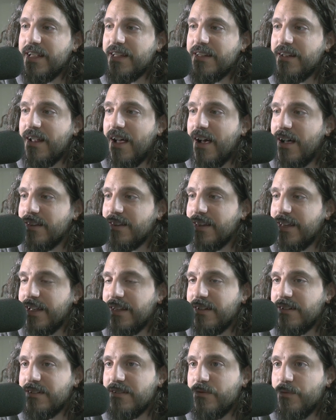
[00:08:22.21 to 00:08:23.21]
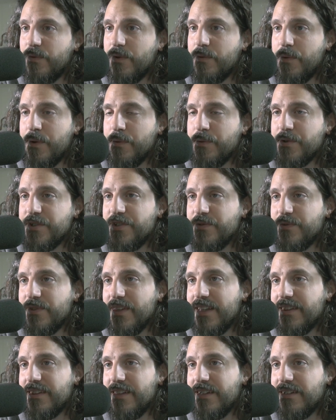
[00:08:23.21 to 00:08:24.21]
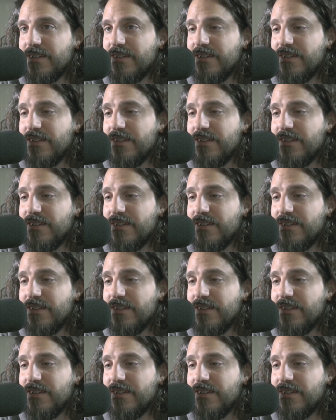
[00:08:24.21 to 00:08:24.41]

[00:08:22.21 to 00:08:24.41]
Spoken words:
at Hotlanta when we were shooting that thing.